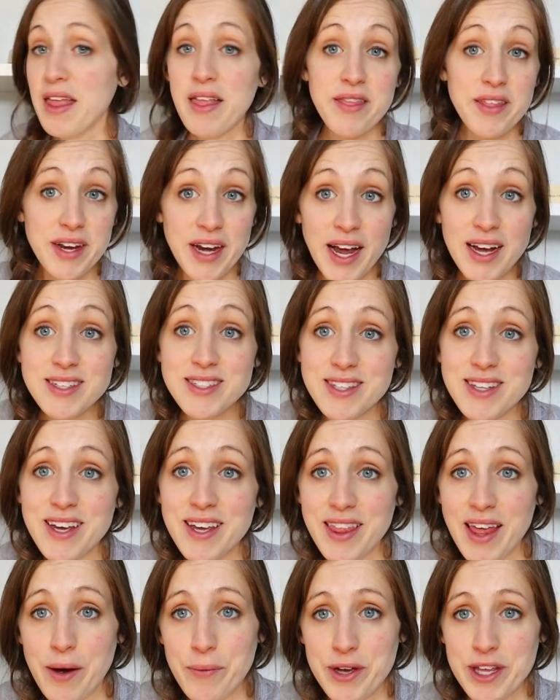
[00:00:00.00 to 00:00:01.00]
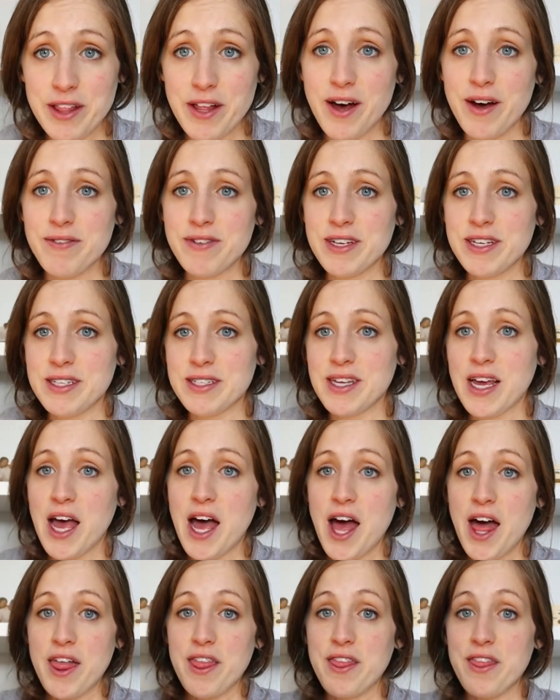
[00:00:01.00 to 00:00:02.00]
The next thing that we love is
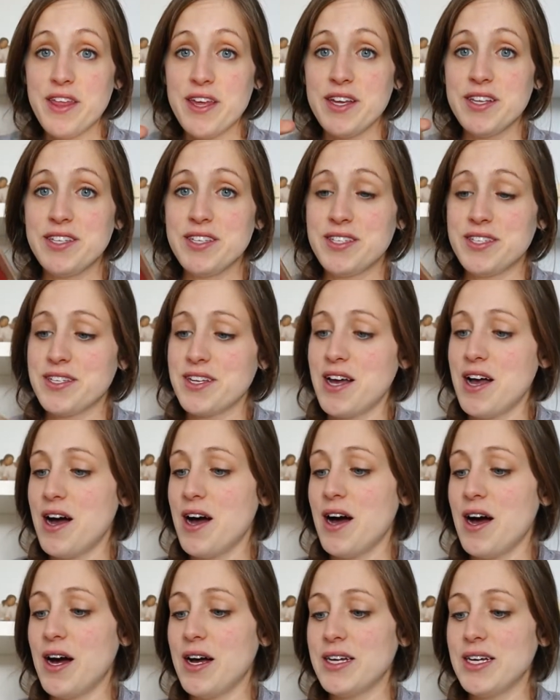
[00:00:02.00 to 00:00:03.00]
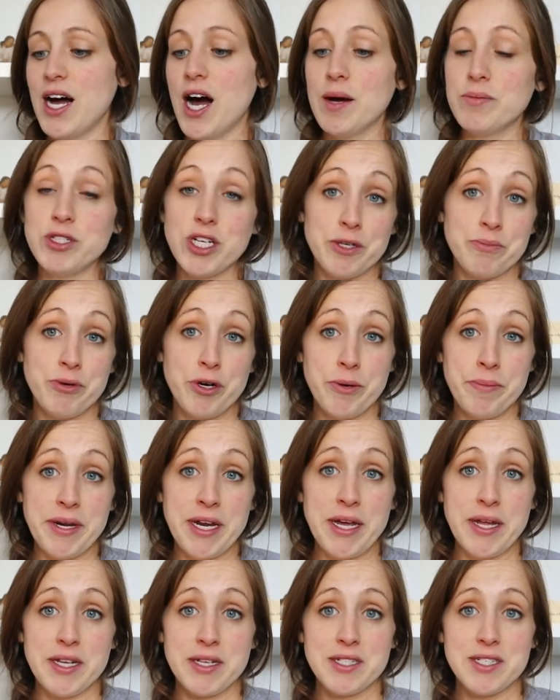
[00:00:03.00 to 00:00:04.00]
this Object
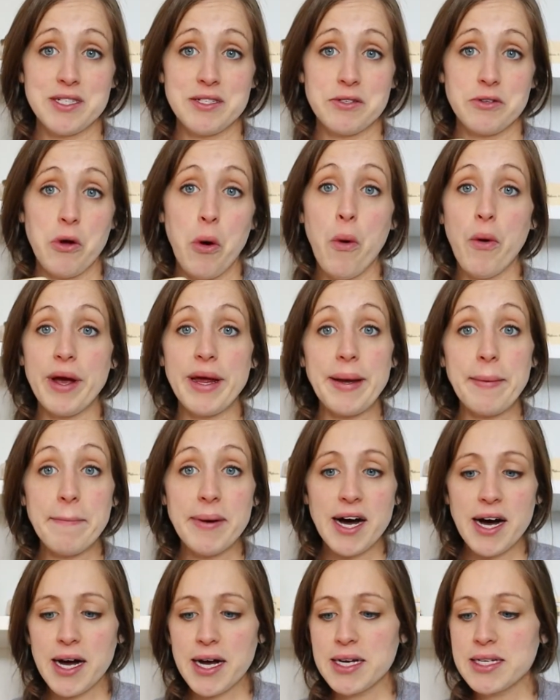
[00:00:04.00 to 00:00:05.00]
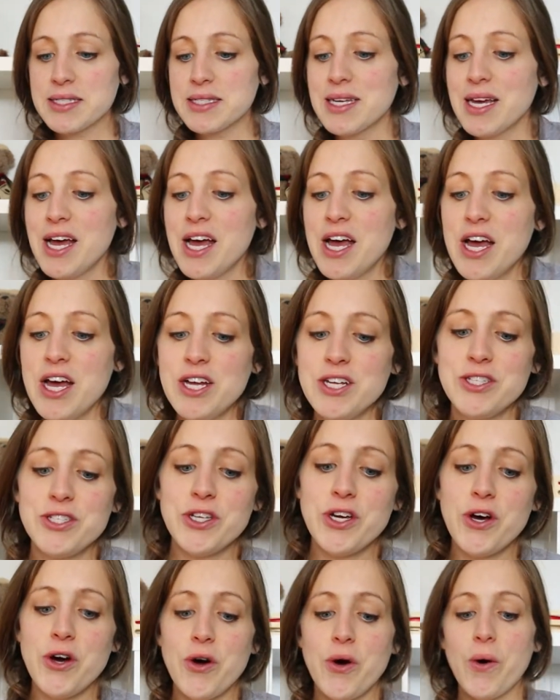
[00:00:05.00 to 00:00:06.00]
Permanence coin box.
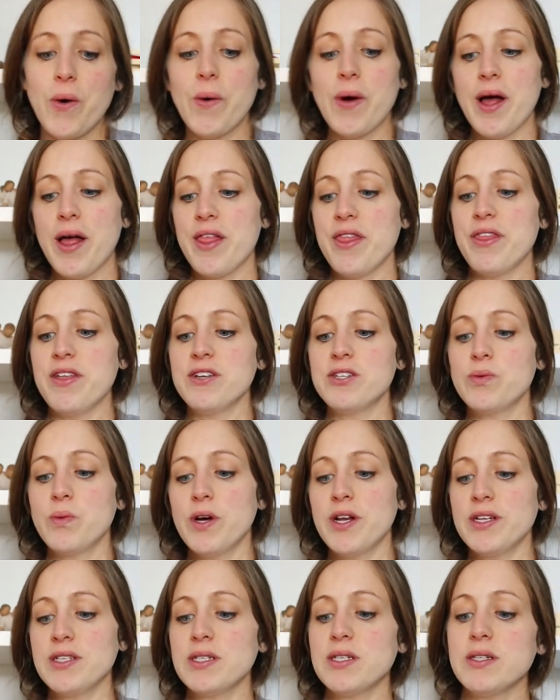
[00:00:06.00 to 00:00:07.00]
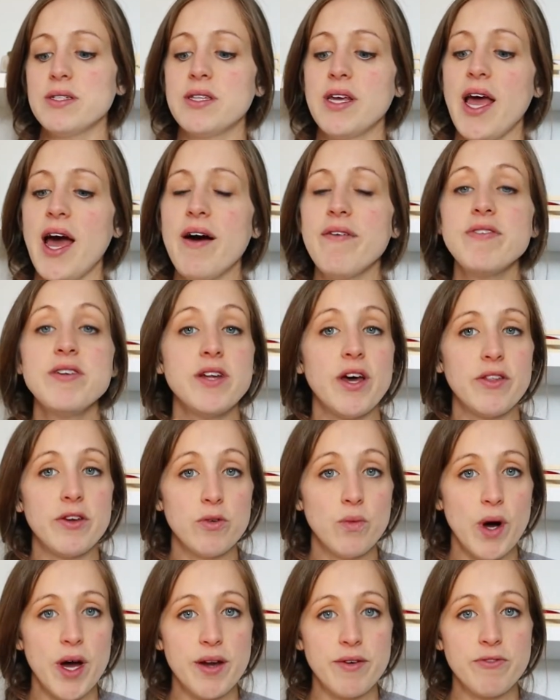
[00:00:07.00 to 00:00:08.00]
So this one is, they have another
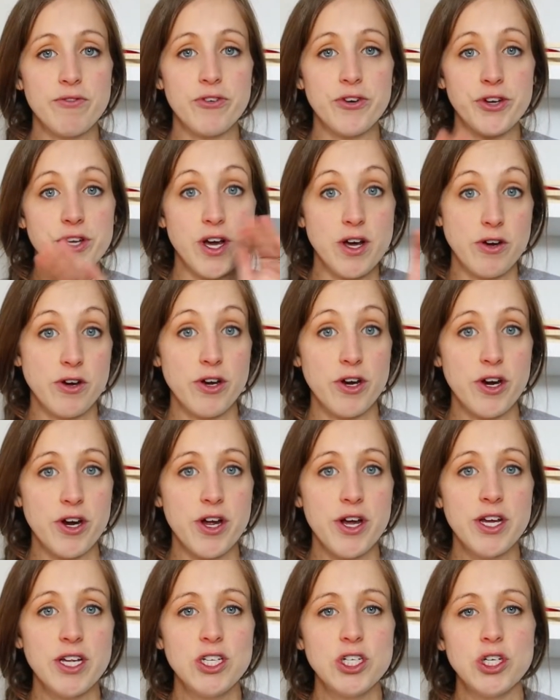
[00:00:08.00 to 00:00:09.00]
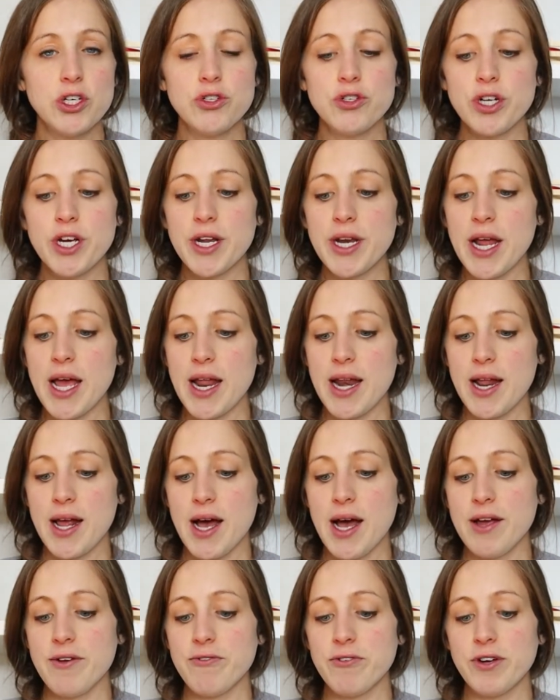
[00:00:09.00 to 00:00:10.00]
one for younger children, and
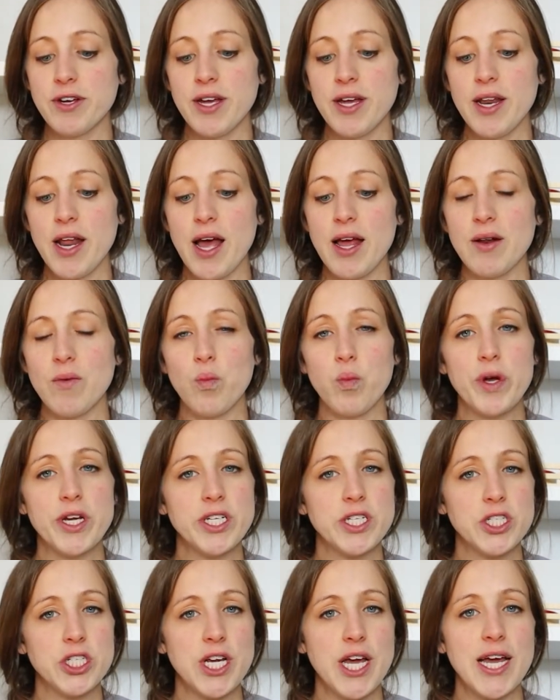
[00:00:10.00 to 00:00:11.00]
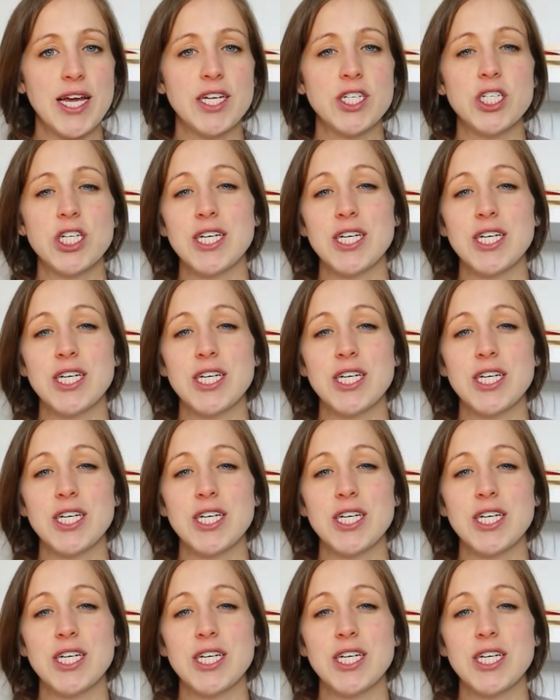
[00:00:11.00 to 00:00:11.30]
I forget at which age